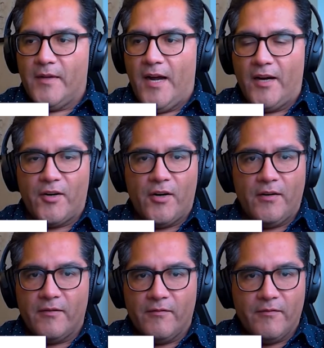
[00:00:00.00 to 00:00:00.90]

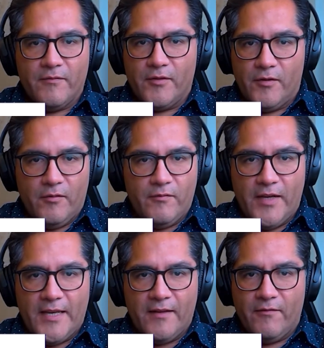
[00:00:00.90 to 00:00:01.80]
hunger.
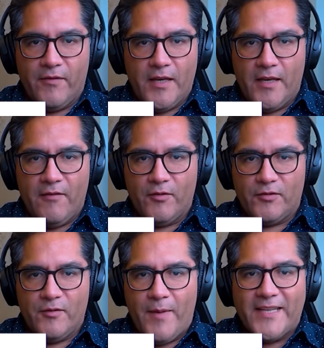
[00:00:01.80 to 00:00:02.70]
Being able
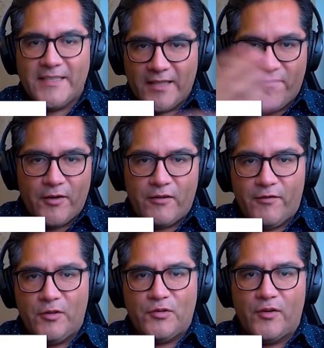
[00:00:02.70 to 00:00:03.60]
to imagine that better
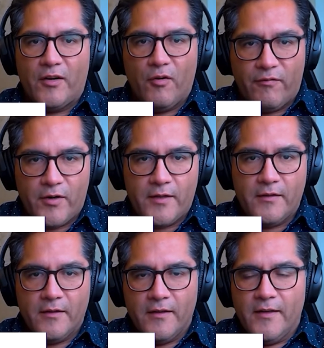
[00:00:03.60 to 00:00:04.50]
future and go for
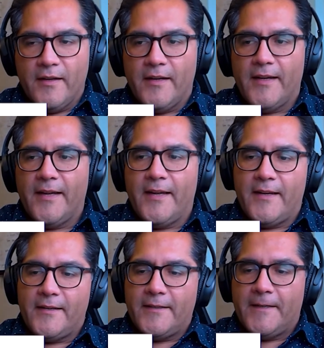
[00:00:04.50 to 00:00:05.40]
it.
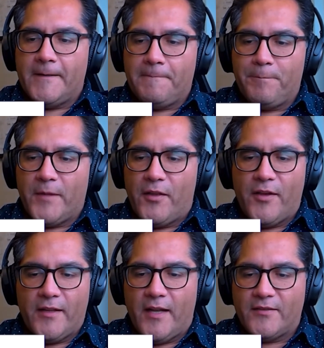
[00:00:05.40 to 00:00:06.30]
And I
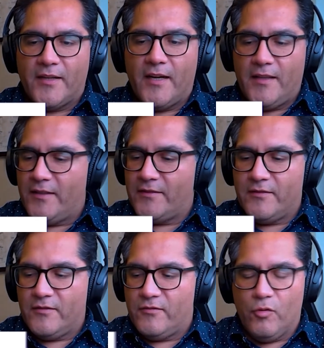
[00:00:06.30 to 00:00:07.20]
think that's
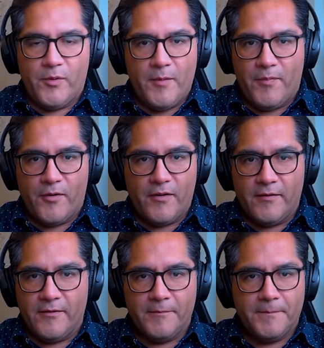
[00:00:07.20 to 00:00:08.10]
super important.